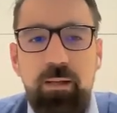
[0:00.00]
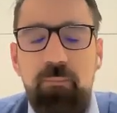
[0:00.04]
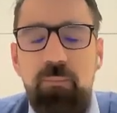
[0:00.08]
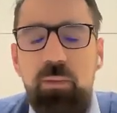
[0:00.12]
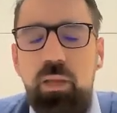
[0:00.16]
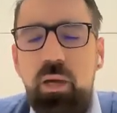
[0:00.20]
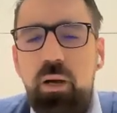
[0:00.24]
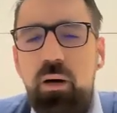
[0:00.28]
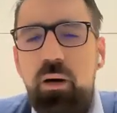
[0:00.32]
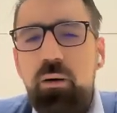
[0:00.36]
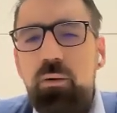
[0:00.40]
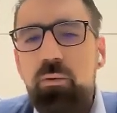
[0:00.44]

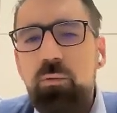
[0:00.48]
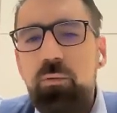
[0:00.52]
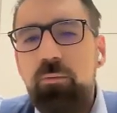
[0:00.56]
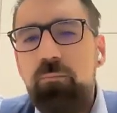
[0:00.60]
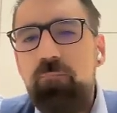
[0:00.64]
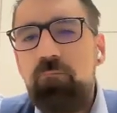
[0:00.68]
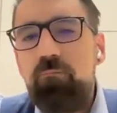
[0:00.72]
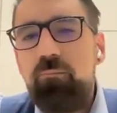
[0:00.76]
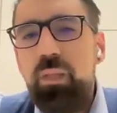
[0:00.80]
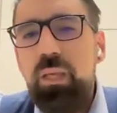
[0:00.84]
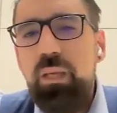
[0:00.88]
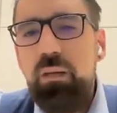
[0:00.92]
Now,
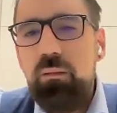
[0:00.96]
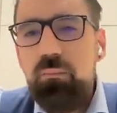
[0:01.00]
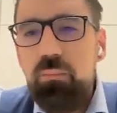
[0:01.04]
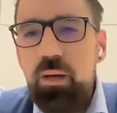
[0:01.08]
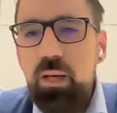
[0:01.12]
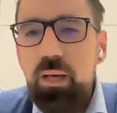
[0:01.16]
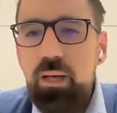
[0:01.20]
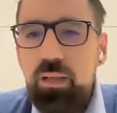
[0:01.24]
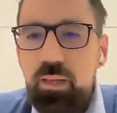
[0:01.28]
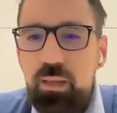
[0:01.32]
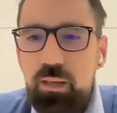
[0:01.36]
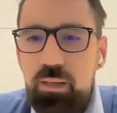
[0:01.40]
in
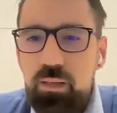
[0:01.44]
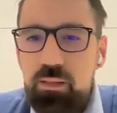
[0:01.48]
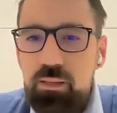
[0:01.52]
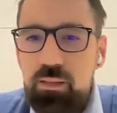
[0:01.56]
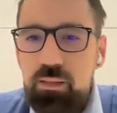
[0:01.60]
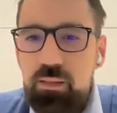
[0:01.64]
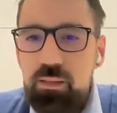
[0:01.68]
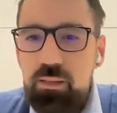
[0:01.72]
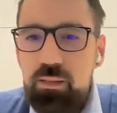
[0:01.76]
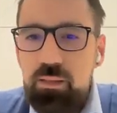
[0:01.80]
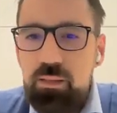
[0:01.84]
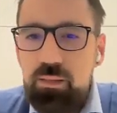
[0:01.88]
my case,
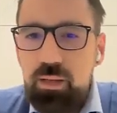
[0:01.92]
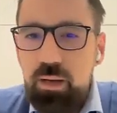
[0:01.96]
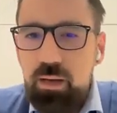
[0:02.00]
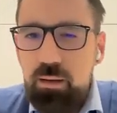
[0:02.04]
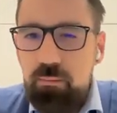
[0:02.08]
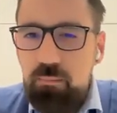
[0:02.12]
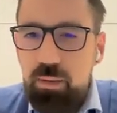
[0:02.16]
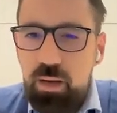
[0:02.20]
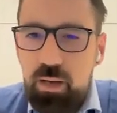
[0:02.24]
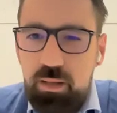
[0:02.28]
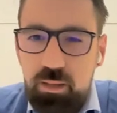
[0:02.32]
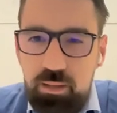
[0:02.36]

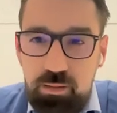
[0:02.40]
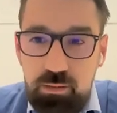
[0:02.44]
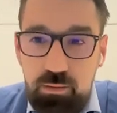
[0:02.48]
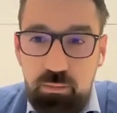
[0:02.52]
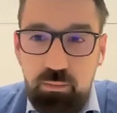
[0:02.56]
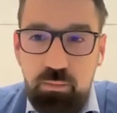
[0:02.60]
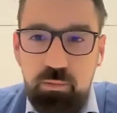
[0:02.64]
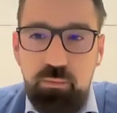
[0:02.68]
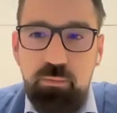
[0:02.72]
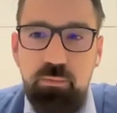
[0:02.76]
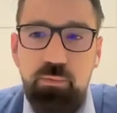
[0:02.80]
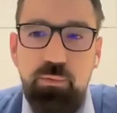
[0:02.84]
I
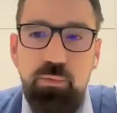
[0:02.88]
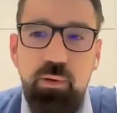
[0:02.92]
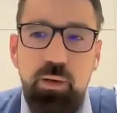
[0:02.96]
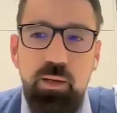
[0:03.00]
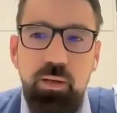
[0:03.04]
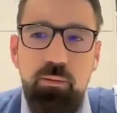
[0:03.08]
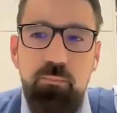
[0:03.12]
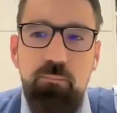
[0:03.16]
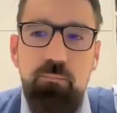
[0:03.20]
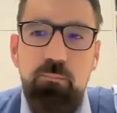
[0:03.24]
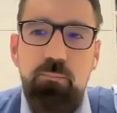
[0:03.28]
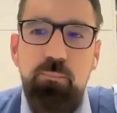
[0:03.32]
managed to
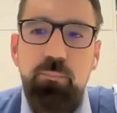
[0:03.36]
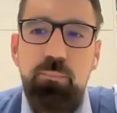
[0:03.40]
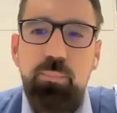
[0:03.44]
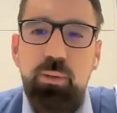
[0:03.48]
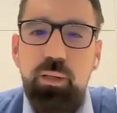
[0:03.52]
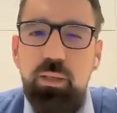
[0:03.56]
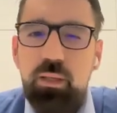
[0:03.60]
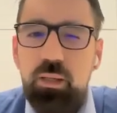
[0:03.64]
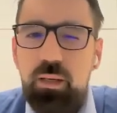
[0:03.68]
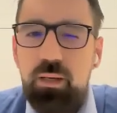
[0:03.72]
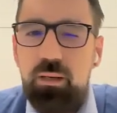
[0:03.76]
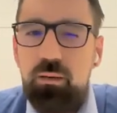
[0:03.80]
avoid
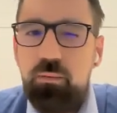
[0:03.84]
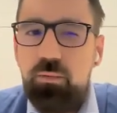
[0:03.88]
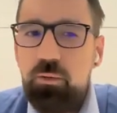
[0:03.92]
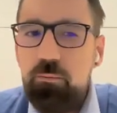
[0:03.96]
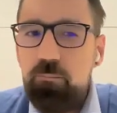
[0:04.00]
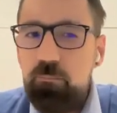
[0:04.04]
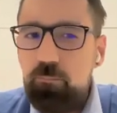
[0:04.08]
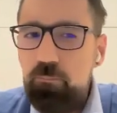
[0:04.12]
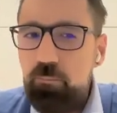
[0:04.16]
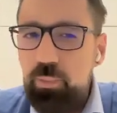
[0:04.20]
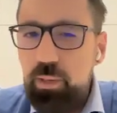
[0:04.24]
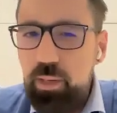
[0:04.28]
burnout
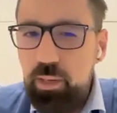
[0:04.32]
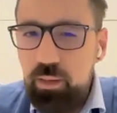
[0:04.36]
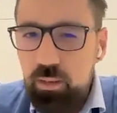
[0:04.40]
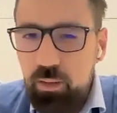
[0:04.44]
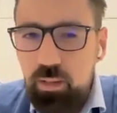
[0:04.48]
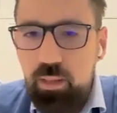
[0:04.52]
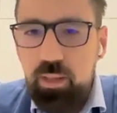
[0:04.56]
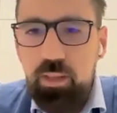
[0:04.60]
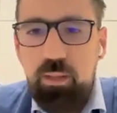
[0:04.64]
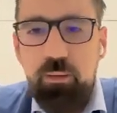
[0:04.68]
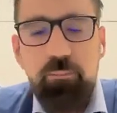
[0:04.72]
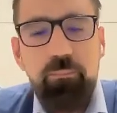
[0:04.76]

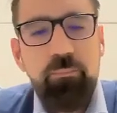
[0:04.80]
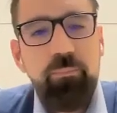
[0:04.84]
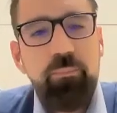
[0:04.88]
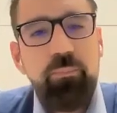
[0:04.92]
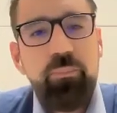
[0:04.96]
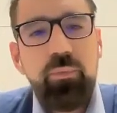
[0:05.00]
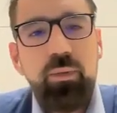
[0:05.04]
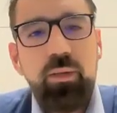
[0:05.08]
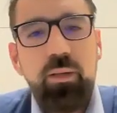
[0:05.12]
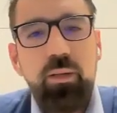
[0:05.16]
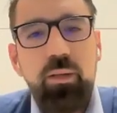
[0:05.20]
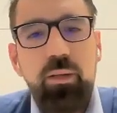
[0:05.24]
barely
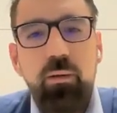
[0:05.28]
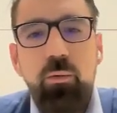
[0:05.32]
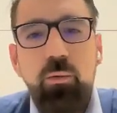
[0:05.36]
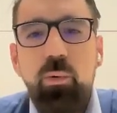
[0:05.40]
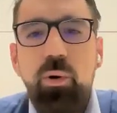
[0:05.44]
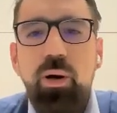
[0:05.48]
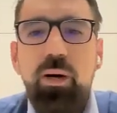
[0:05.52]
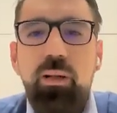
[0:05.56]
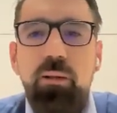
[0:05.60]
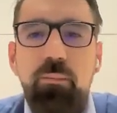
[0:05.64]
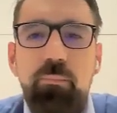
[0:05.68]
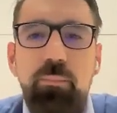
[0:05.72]

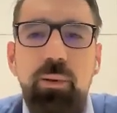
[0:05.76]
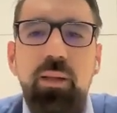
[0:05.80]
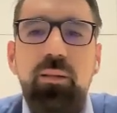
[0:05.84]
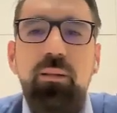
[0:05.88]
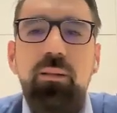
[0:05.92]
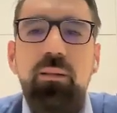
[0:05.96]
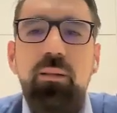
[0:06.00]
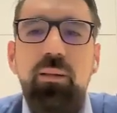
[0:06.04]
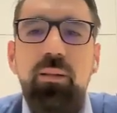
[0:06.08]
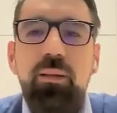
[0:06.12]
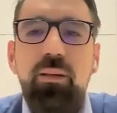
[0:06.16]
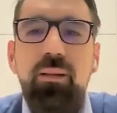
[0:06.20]
while
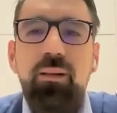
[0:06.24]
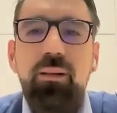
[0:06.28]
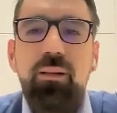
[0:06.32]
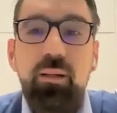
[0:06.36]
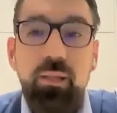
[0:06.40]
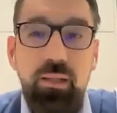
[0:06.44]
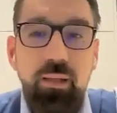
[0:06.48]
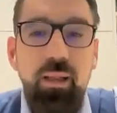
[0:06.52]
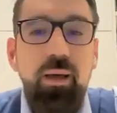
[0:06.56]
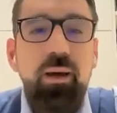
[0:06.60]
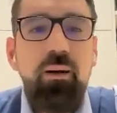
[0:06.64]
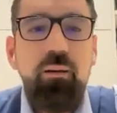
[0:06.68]
battling
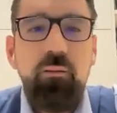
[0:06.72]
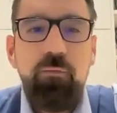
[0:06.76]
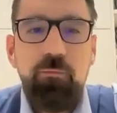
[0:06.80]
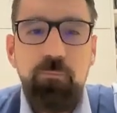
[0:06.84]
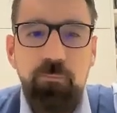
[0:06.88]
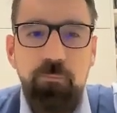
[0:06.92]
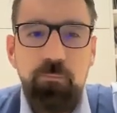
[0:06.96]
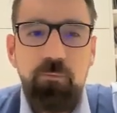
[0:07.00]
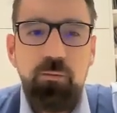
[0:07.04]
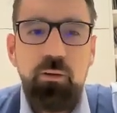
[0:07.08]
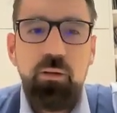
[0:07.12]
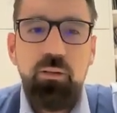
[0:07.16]
a
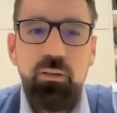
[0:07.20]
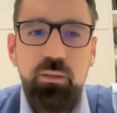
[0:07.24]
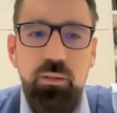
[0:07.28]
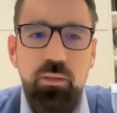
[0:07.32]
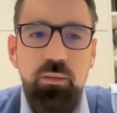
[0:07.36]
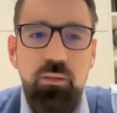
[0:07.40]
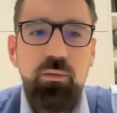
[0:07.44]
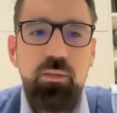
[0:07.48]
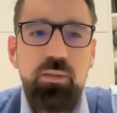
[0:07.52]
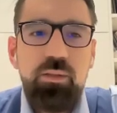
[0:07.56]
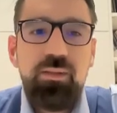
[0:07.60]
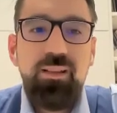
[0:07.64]

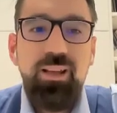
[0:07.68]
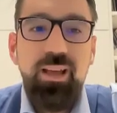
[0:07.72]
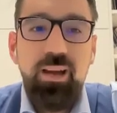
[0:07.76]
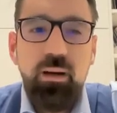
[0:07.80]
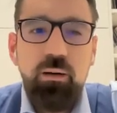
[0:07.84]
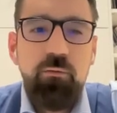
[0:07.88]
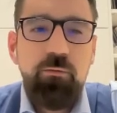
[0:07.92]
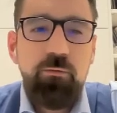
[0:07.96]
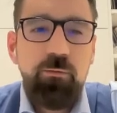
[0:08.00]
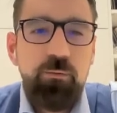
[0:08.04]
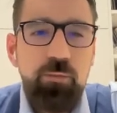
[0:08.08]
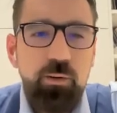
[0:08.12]
continuous
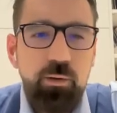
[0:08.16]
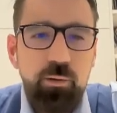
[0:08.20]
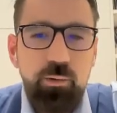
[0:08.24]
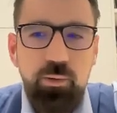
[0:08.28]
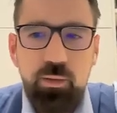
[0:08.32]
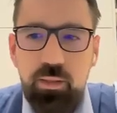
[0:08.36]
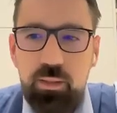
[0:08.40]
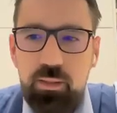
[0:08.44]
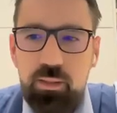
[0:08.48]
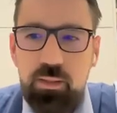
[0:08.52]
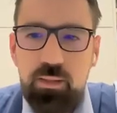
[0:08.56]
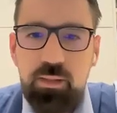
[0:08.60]
lack of
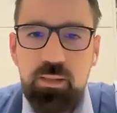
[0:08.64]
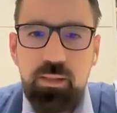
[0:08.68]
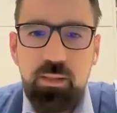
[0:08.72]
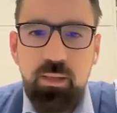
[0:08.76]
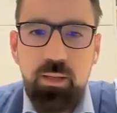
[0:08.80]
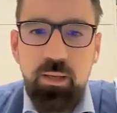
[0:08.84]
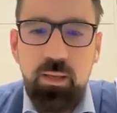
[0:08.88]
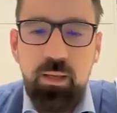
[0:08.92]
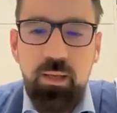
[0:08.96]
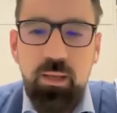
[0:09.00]
focus